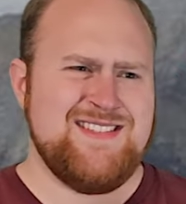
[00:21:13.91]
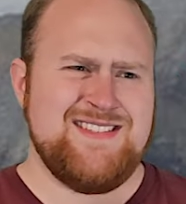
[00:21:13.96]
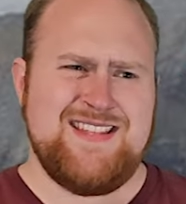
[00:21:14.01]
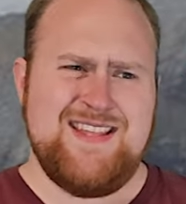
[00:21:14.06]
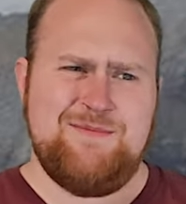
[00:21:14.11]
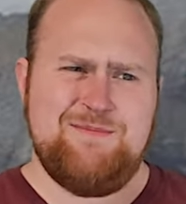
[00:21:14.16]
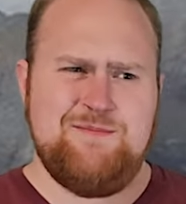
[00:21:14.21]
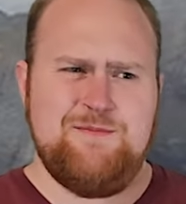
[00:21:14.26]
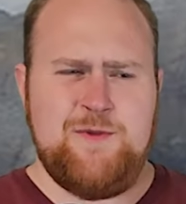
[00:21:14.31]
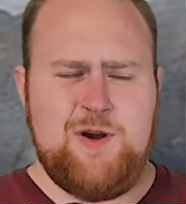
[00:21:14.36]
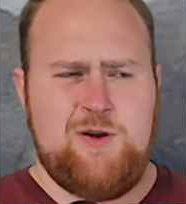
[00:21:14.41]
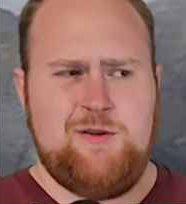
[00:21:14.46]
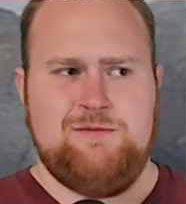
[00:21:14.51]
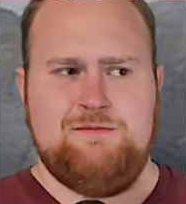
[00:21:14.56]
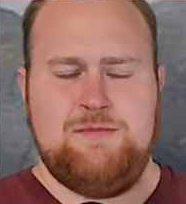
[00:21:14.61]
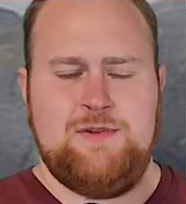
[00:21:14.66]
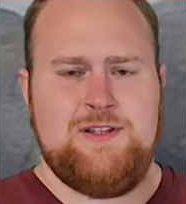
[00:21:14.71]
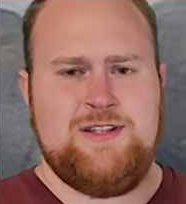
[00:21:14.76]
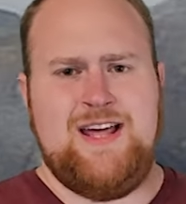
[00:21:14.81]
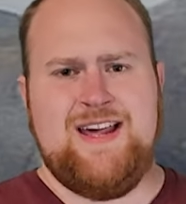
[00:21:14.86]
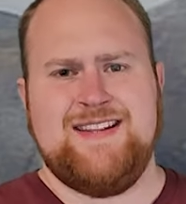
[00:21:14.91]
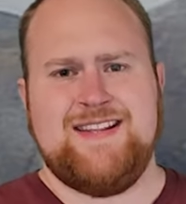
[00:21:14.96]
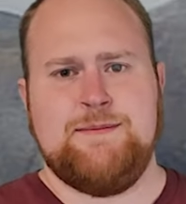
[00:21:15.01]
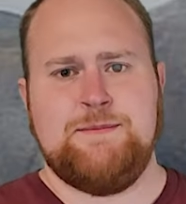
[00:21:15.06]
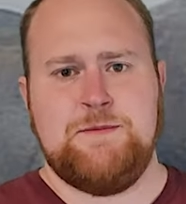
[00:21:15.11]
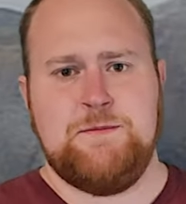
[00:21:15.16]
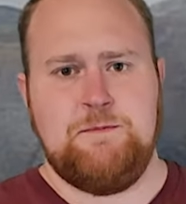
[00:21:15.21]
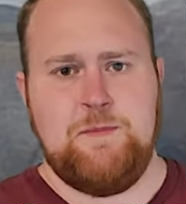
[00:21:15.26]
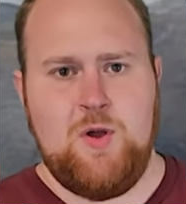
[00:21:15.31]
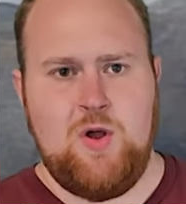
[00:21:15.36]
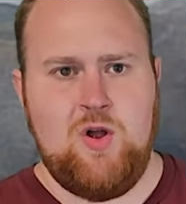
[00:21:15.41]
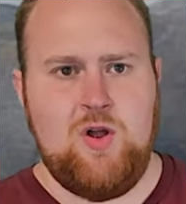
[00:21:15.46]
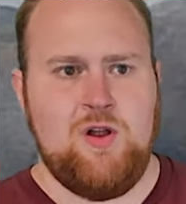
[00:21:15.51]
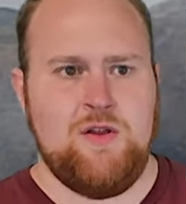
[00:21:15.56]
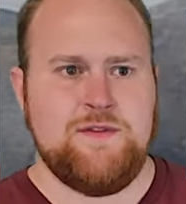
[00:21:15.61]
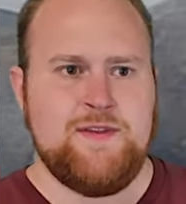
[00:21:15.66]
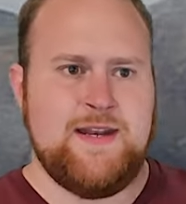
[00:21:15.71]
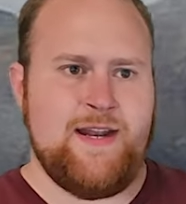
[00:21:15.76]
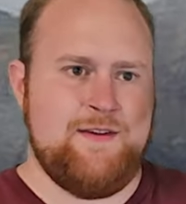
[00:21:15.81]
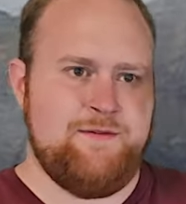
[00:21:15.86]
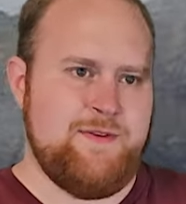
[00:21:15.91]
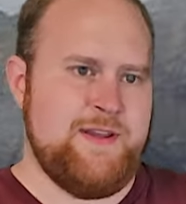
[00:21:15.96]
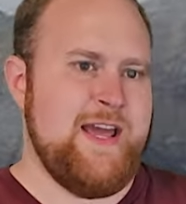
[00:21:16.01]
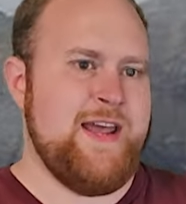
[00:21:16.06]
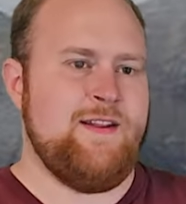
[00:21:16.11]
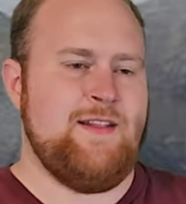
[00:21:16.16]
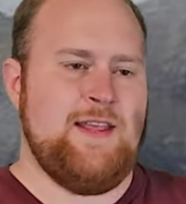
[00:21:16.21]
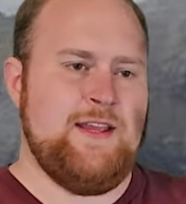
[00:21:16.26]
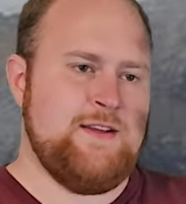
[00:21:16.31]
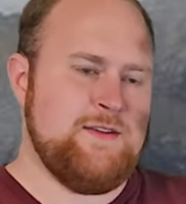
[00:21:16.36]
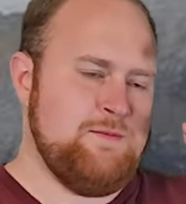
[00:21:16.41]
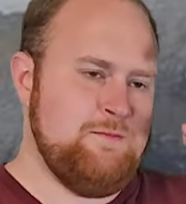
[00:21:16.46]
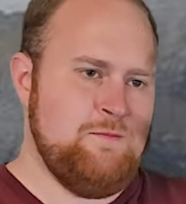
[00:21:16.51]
They are a lot of times bald and have kind of like